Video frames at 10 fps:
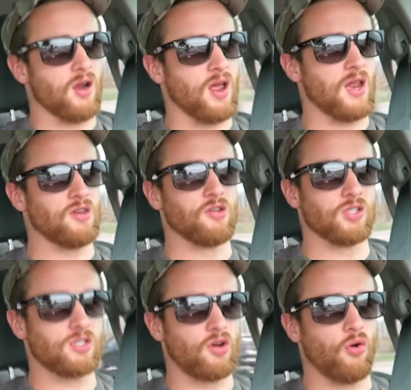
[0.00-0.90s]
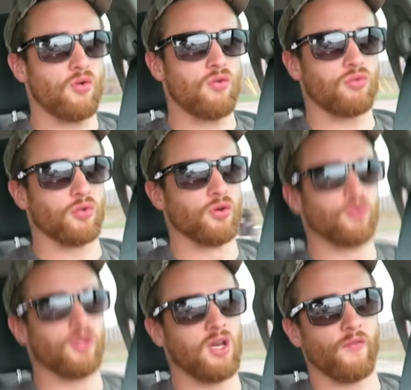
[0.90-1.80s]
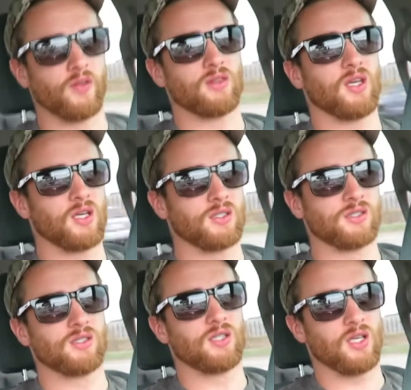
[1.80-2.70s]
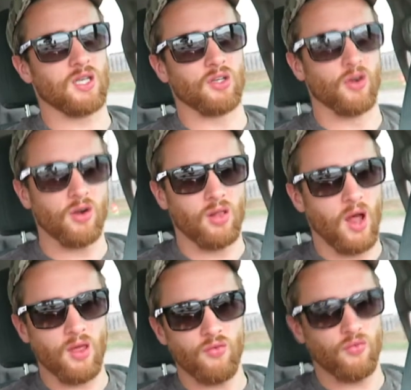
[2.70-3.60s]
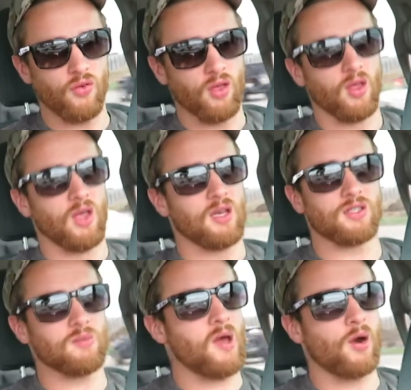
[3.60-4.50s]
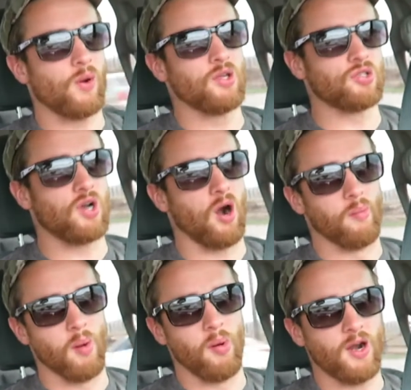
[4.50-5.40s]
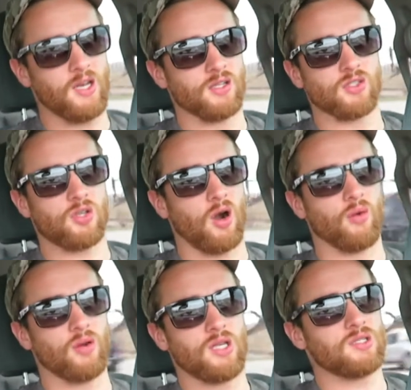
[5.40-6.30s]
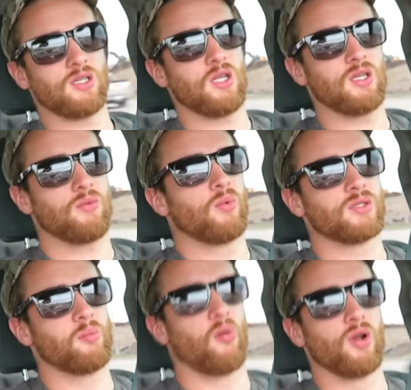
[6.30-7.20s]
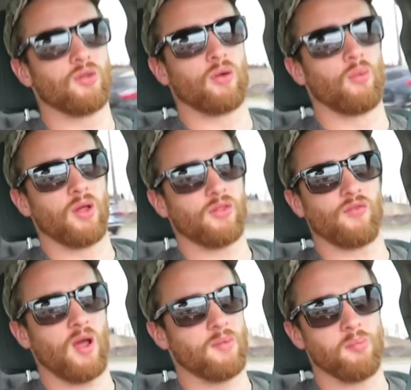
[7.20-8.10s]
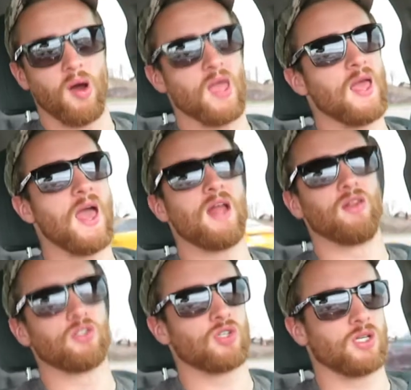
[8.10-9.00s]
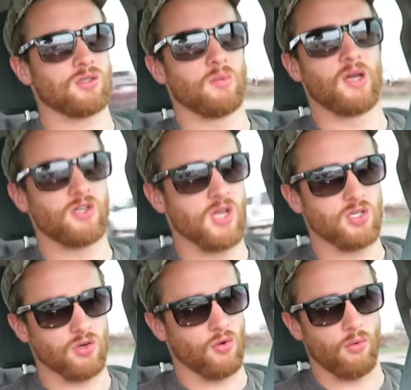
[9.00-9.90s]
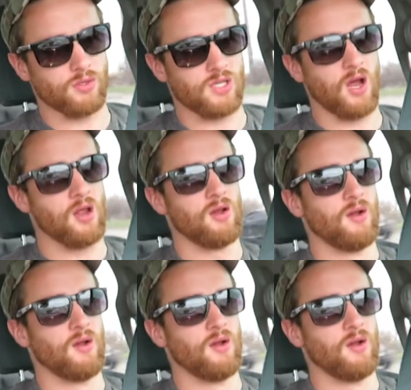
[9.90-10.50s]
And you just go through the different things in your life. Doesn't matter where you start. My buddy didn't start. He's, he wasn't born into a wealthy family by any stretch of imagination, nor was that.